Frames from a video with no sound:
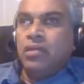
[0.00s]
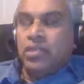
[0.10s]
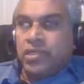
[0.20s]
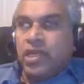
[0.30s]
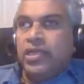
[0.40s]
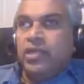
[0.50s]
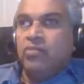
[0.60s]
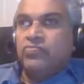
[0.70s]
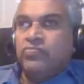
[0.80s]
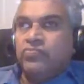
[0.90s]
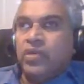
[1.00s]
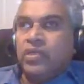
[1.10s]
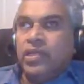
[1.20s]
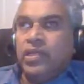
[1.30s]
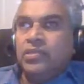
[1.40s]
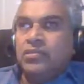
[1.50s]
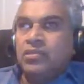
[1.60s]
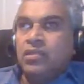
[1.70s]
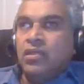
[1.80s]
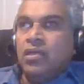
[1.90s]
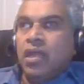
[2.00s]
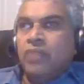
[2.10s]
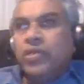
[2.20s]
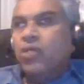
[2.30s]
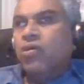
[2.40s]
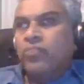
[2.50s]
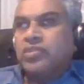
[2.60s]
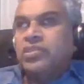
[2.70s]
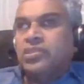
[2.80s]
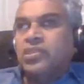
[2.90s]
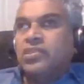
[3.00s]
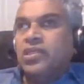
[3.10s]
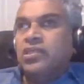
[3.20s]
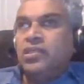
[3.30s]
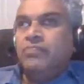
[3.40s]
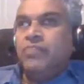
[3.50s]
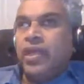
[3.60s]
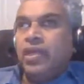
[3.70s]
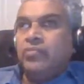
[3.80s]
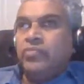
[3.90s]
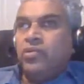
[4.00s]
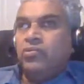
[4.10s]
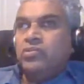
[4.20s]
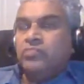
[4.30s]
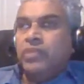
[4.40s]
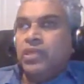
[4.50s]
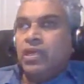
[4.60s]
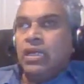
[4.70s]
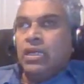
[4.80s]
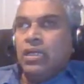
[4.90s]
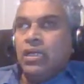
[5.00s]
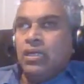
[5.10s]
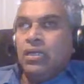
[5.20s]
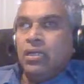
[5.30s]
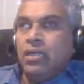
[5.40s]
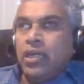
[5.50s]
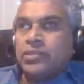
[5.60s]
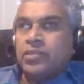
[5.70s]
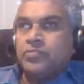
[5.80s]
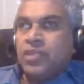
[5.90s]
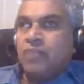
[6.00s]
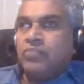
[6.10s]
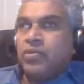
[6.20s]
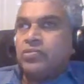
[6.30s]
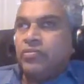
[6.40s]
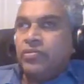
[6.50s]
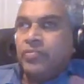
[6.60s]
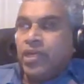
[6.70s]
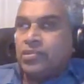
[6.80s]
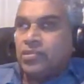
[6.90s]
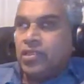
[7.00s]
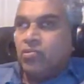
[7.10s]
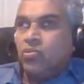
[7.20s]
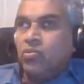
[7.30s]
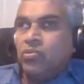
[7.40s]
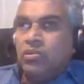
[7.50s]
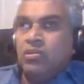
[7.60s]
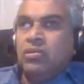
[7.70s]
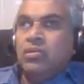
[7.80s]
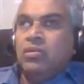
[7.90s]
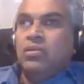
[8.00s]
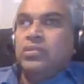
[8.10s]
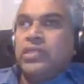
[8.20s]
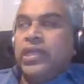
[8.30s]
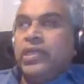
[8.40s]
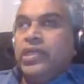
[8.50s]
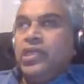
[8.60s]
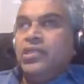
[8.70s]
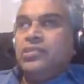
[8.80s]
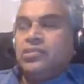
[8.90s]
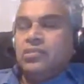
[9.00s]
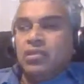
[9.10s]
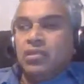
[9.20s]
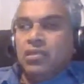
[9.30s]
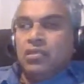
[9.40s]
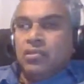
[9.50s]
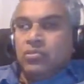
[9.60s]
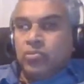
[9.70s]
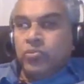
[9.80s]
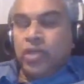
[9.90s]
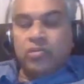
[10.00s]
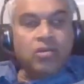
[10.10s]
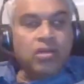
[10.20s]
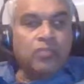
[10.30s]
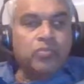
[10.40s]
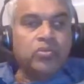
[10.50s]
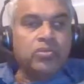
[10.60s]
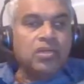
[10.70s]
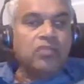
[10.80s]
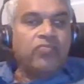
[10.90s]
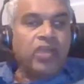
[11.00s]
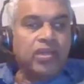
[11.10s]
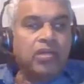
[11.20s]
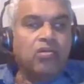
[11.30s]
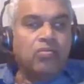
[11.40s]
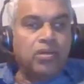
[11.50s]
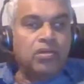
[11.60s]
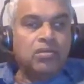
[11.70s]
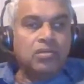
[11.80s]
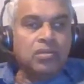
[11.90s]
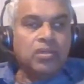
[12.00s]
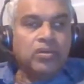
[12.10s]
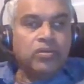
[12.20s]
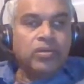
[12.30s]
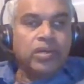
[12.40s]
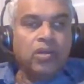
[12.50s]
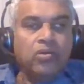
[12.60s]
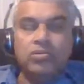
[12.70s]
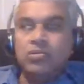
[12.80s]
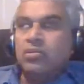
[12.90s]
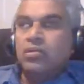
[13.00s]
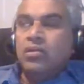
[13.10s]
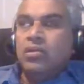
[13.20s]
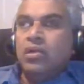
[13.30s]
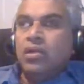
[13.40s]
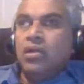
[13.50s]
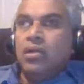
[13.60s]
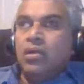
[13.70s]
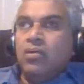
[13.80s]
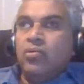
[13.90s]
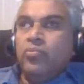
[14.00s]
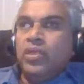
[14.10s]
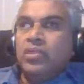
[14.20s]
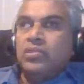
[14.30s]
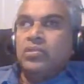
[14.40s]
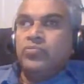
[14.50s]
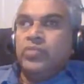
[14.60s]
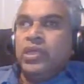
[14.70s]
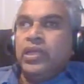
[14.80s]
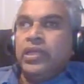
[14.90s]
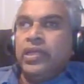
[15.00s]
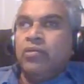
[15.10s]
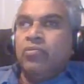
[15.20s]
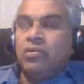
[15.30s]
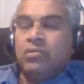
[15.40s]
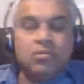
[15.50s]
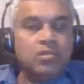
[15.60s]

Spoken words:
understanding of what it is. And we always discuss and debate. We don't simply accept that, because everybody has their own theories. So we have to all come together and find a common ground on which we agree on.